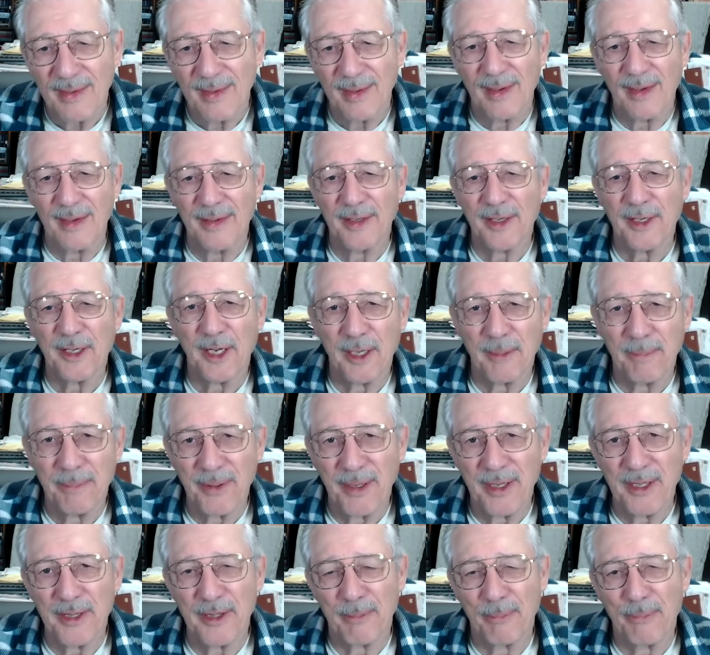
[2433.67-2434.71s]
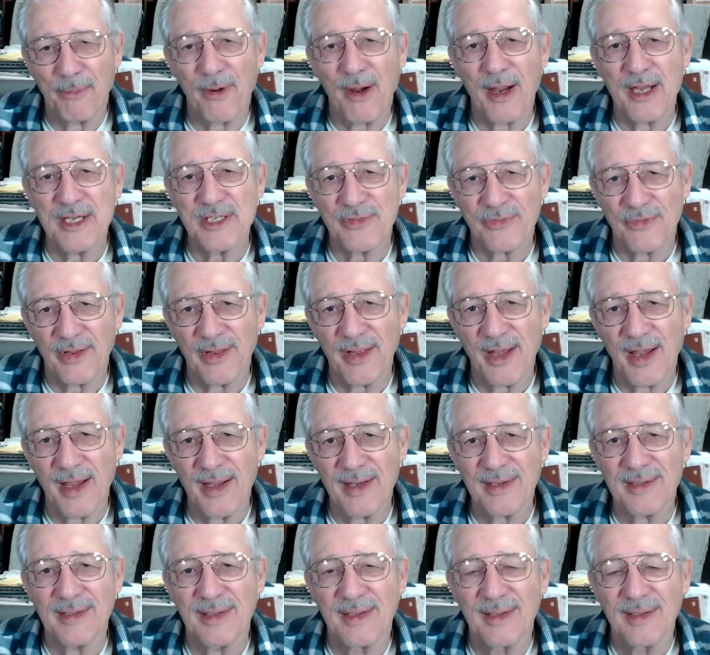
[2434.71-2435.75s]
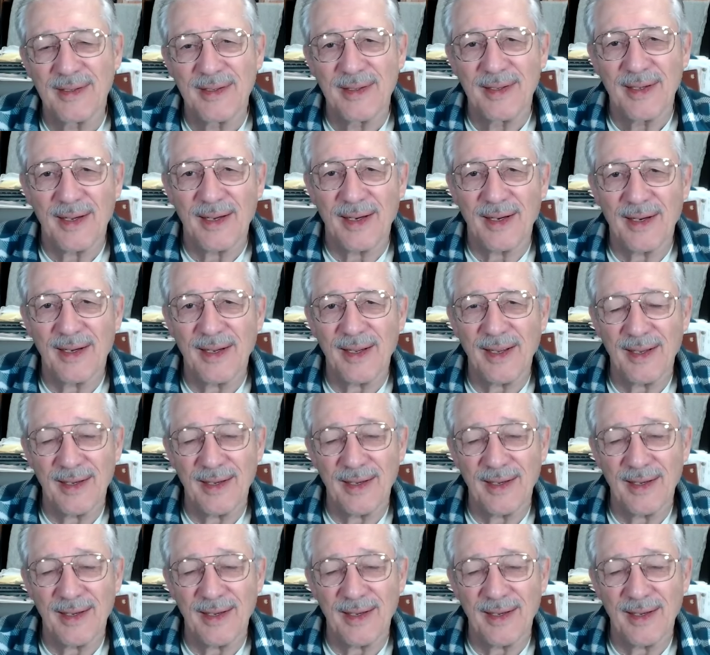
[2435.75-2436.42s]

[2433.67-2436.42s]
And they're going to pay the price for that.